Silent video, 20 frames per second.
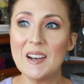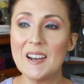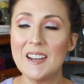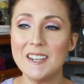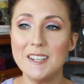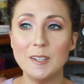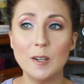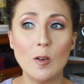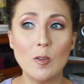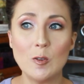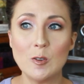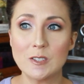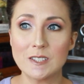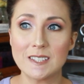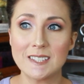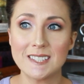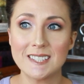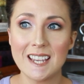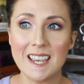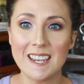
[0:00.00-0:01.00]
There's a
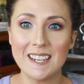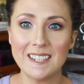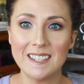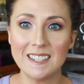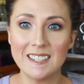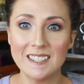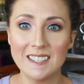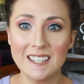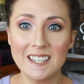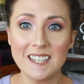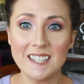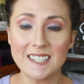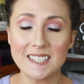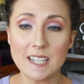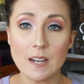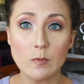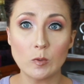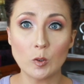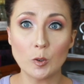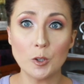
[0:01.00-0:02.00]
saying, it's
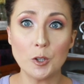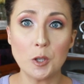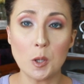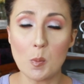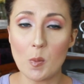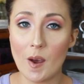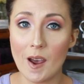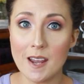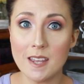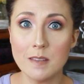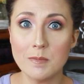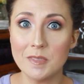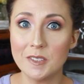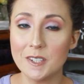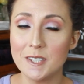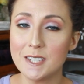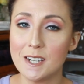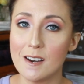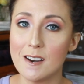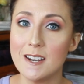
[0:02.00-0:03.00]
never really goodbye in the
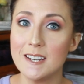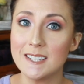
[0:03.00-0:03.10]
military,